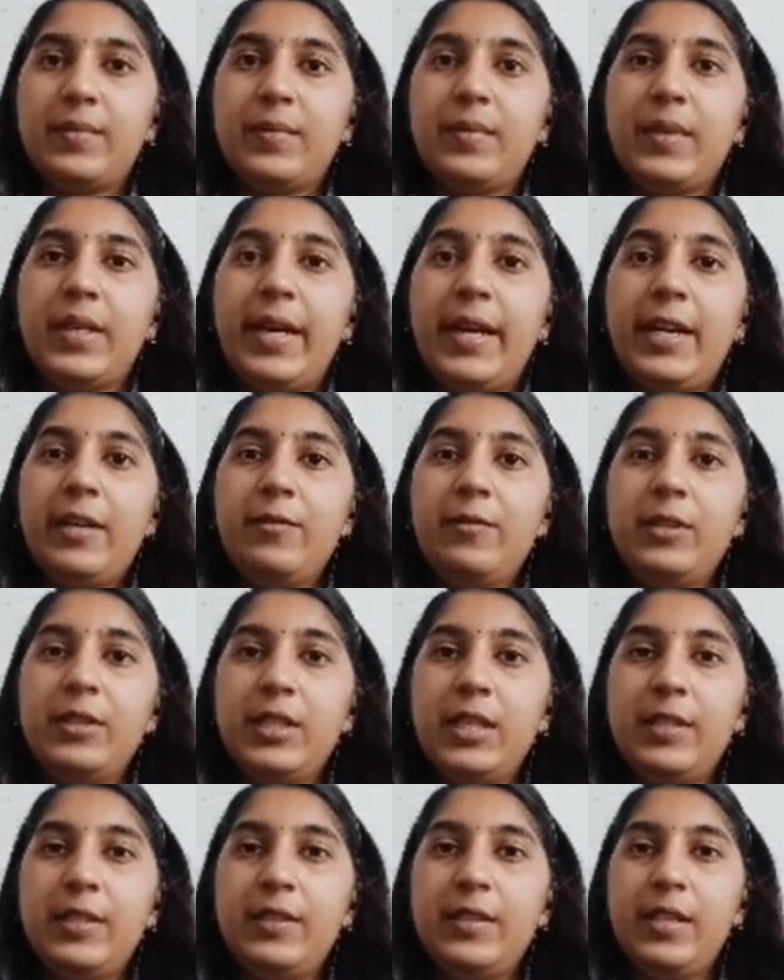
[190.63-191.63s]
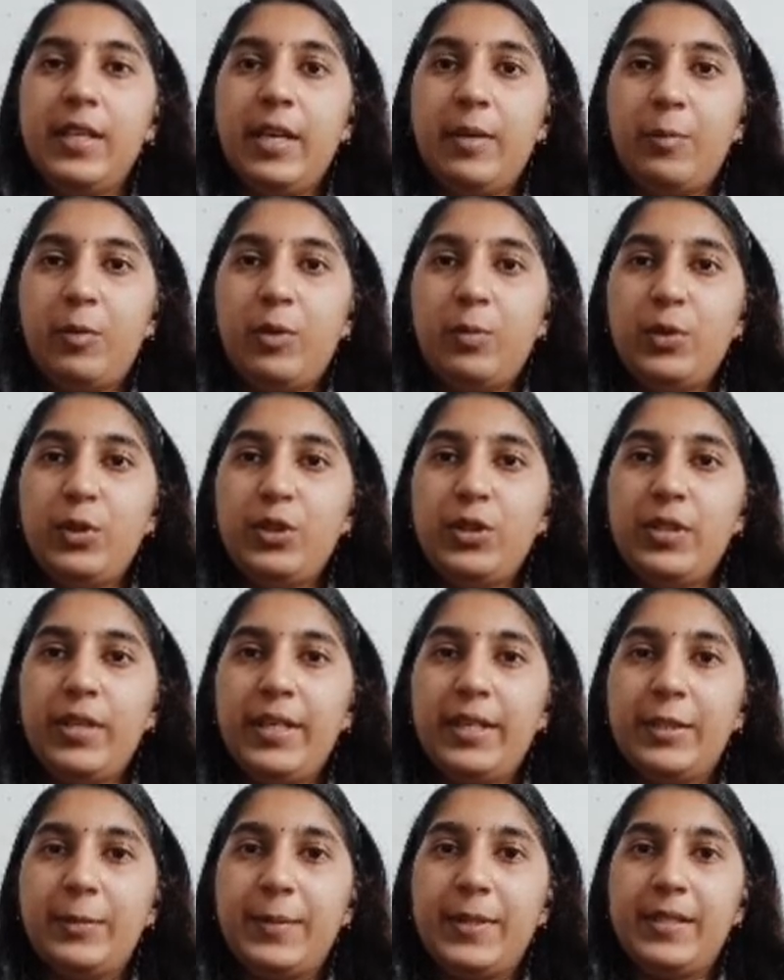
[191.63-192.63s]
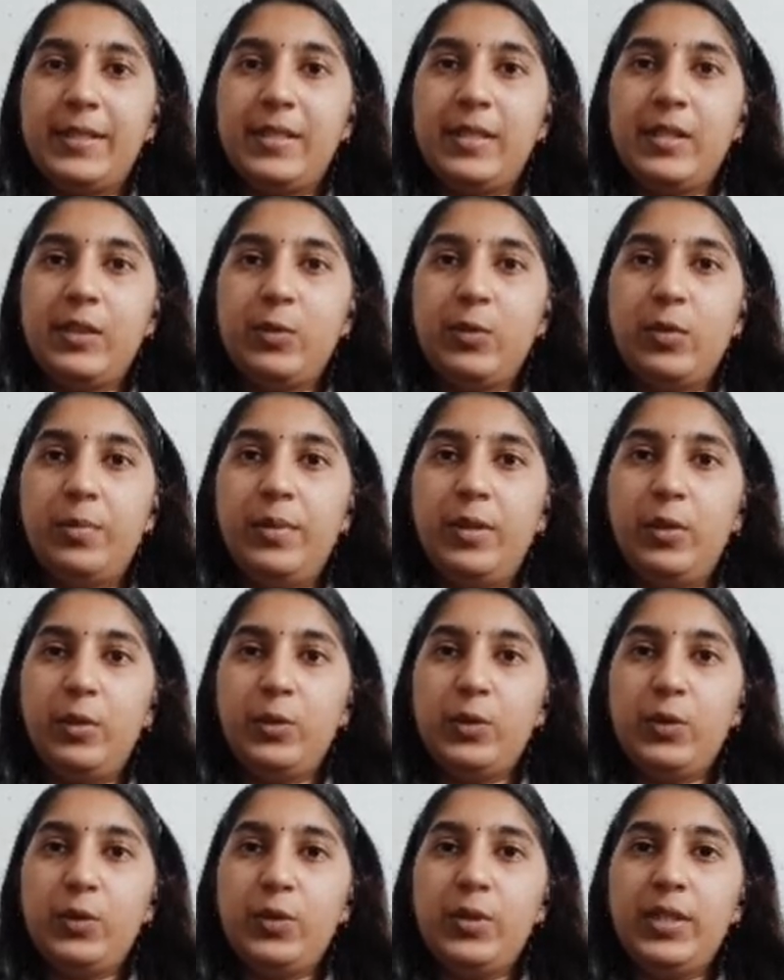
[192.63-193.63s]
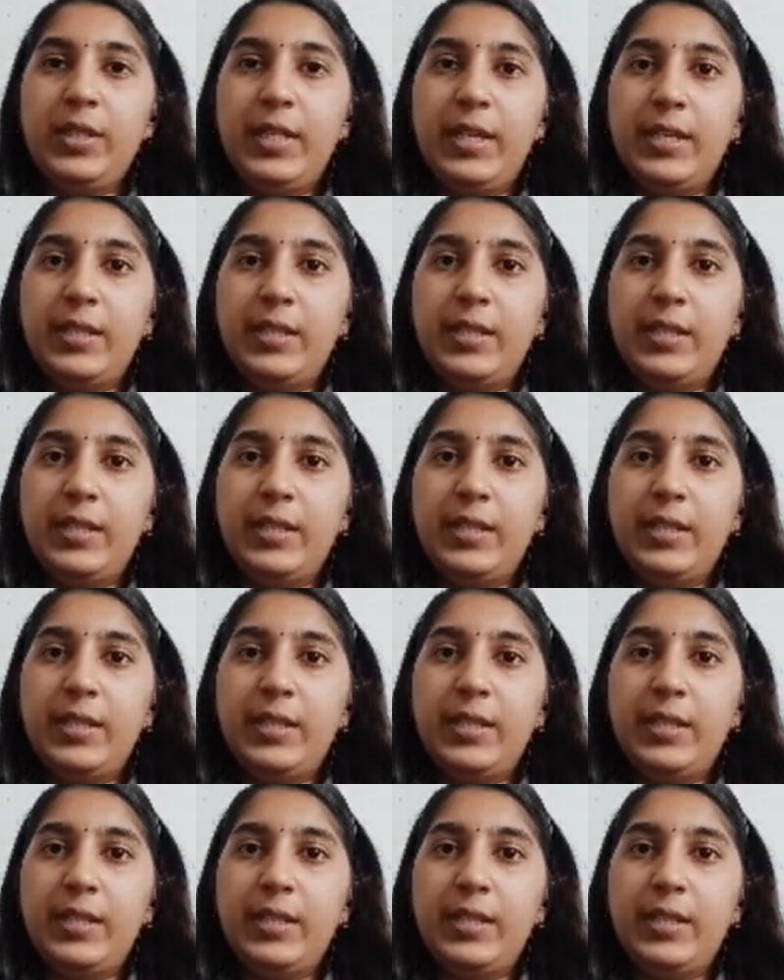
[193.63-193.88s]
Advertising and promotion expenses will be also yes,